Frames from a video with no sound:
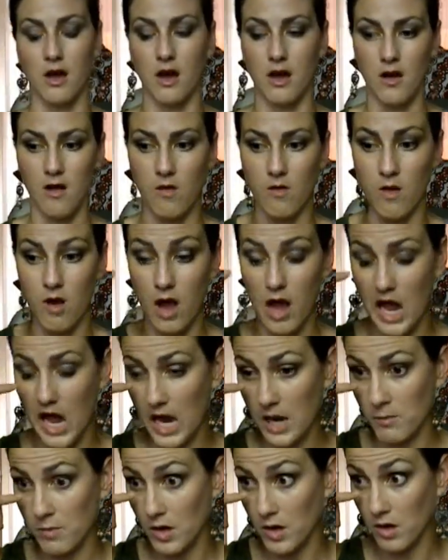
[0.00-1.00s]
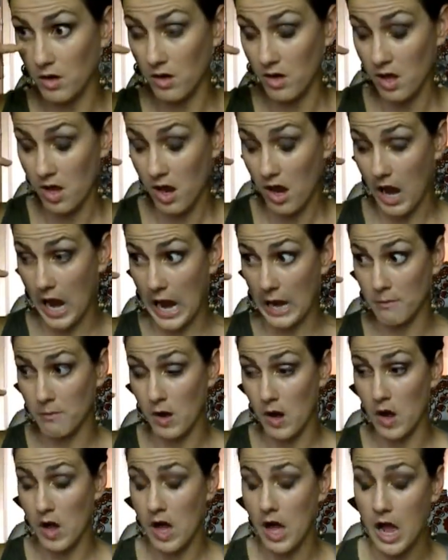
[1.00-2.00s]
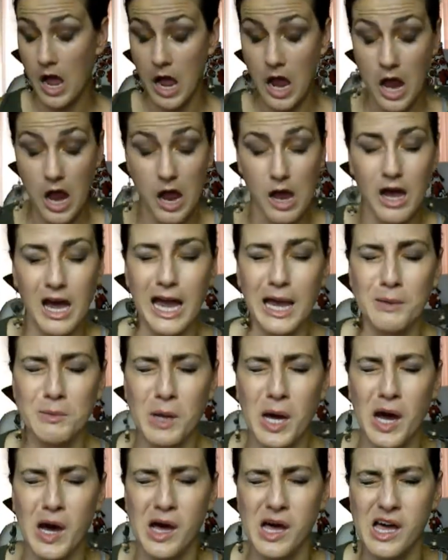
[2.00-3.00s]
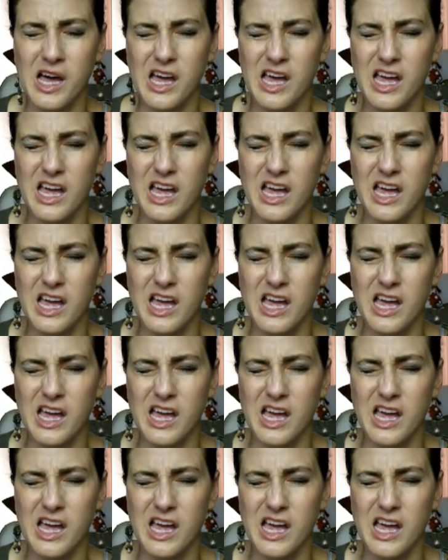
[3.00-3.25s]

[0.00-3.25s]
oh, eyeball, eyeball, eyeball,